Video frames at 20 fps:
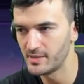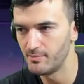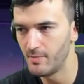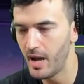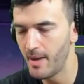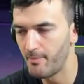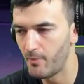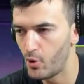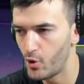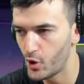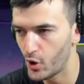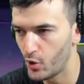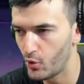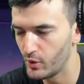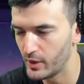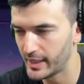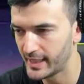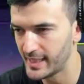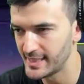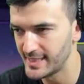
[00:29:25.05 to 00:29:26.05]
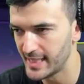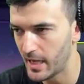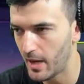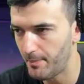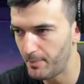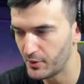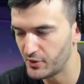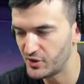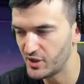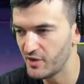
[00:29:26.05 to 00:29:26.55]
my Mordo, like I said, I
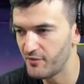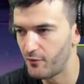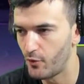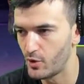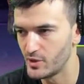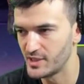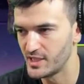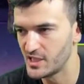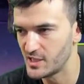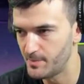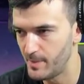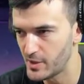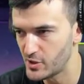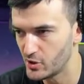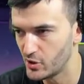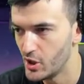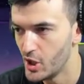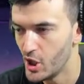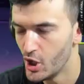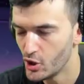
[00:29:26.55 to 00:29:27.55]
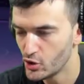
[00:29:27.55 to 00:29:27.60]
put T4s in his special.